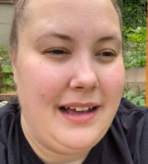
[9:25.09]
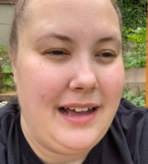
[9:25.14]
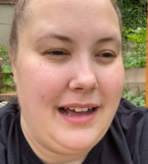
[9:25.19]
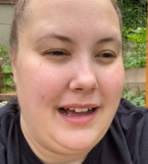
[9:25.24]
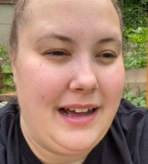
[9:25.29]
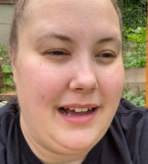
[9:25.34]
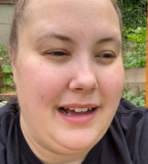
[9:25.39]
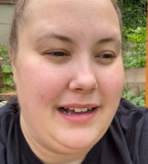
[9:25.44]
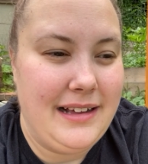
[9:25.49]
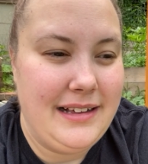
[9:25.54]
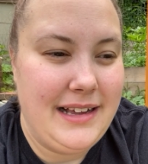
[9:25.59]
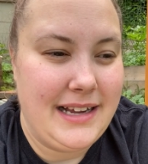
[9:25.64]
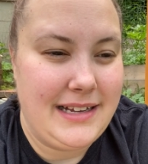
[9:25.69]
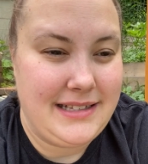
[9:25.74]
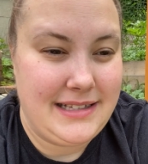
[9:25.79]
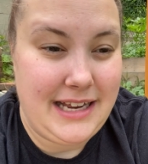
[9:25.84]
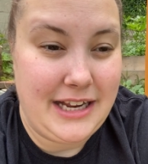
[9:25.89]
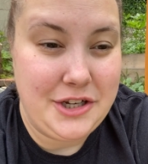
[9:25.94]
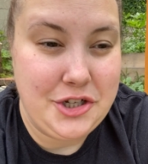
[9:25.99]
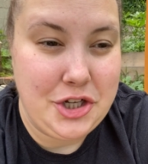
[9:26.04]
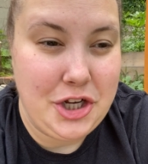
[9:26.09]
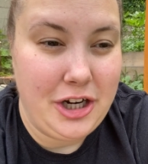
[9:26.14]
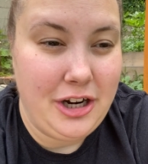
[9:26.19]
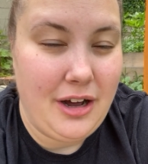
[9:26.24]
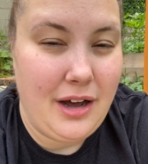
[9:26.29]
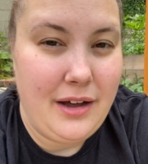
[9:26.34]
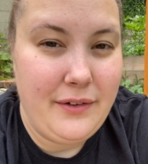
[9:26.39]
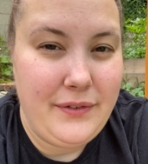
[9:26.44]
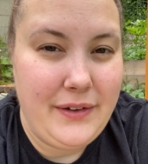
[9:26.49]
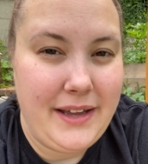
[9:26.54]
extension
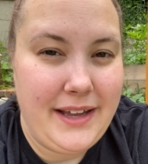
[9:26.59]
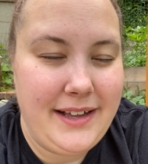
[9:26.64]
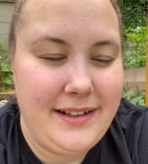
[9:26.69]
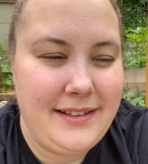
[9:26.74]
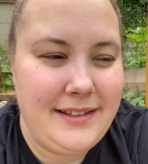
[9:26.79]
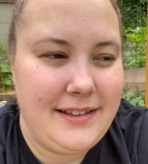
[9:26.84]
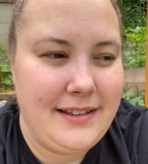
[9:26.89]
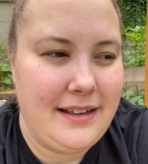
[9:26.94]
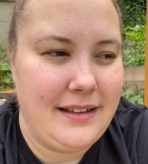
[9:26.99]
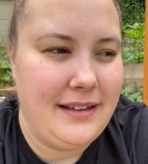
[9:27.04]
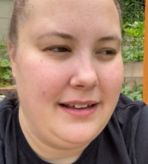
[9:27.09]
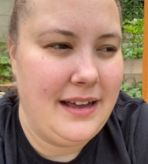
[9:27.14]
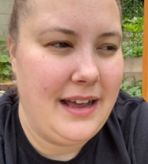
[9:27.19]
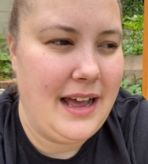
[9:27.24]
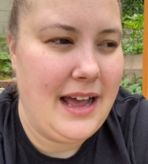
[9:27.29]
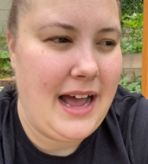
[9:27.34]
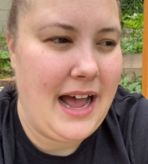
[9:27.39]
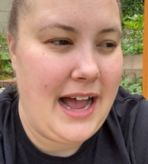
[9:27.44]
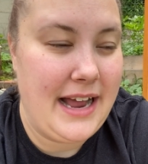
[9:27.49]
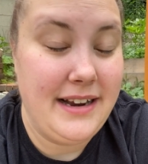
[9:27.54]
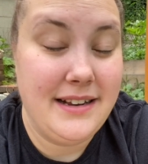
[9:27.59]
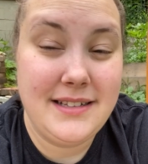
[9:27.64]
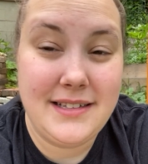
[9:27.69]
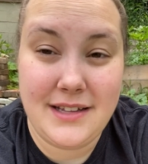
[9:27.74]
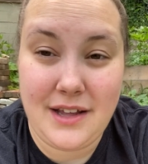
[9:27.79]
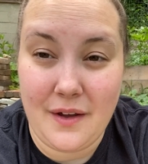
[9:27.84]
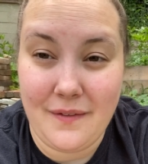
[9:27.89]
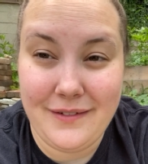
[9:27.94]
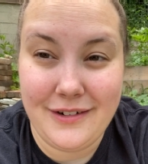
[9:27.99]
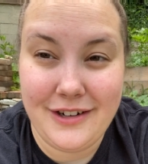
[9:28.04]
office, I
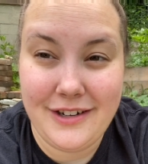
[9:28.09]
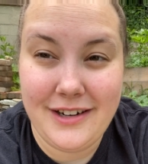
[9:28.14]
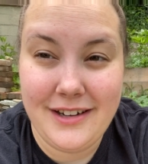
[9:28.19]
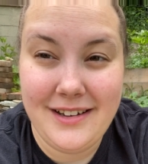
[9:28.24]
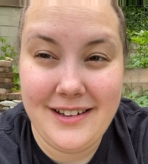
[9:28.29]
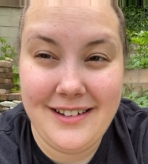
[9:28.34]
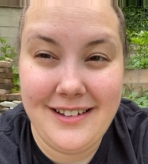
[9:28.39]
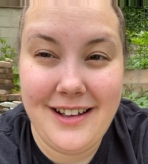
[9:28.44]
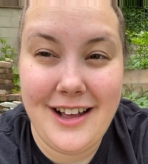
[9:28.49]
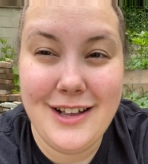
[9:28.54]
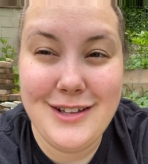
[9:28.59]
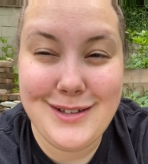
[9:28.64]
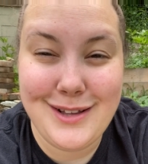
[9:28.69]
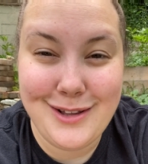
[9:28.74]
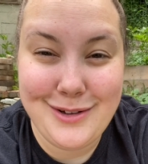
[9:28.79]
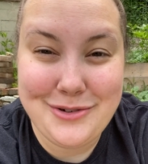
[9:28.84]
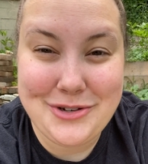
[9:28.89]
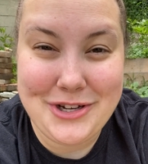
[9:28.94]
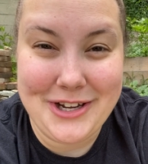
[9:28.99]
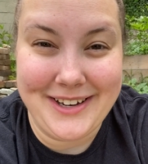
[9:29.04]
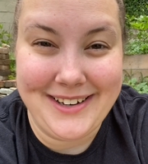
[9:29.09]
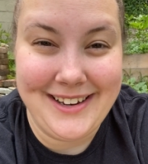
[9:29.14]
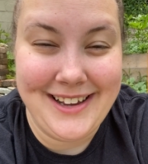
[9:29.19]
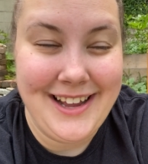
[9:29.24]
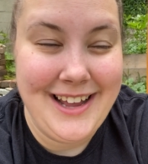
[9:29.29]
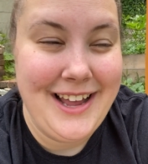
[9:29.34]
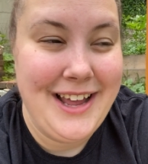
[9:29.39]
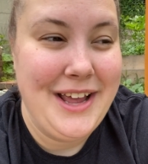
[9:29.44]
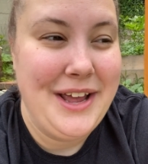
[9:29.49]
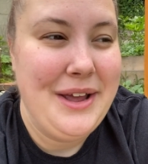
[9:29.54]
discovered a solution,
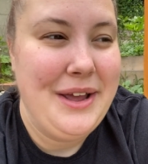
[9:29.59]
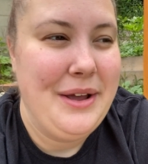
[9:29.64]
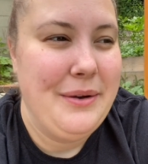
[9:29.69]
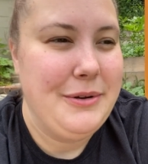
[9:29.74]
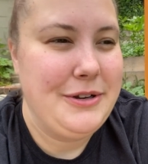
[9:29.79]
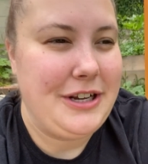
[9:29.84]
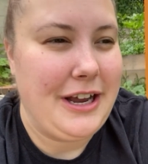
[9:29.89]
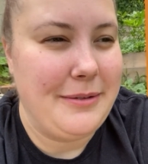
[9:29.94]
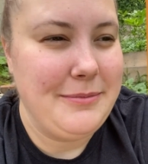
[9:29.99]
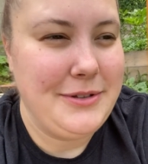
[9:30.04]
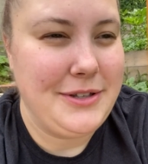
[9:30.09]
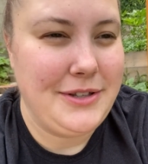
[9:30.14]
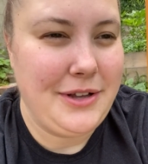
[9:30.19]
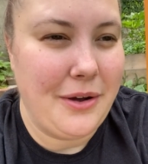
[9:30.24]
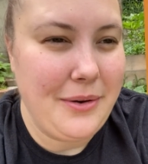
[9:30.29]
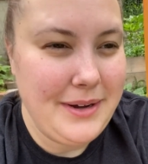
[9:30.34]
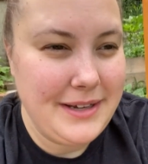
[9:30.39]
which I'm so